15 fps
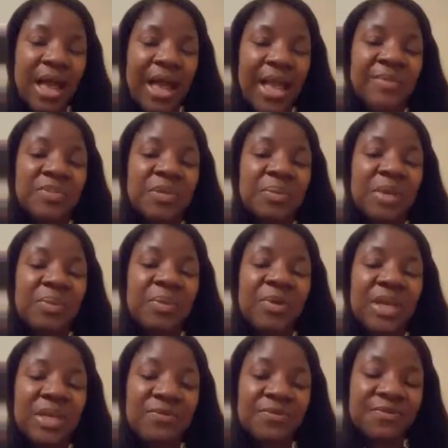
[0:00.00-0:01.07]
I have some people
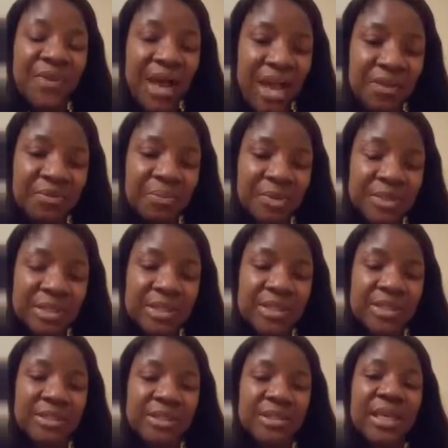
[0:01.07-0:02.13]
getting 5
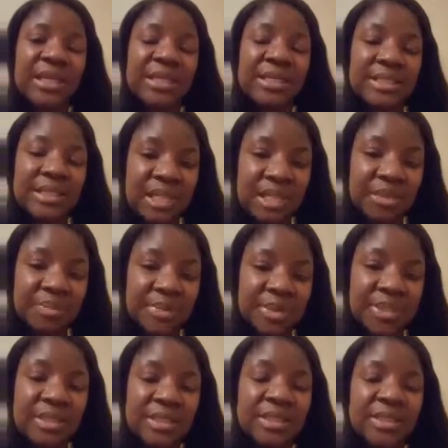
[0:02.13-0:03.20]
books, getting 10
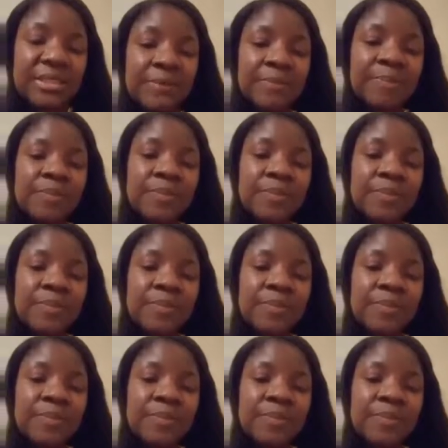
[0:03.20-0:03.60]
books.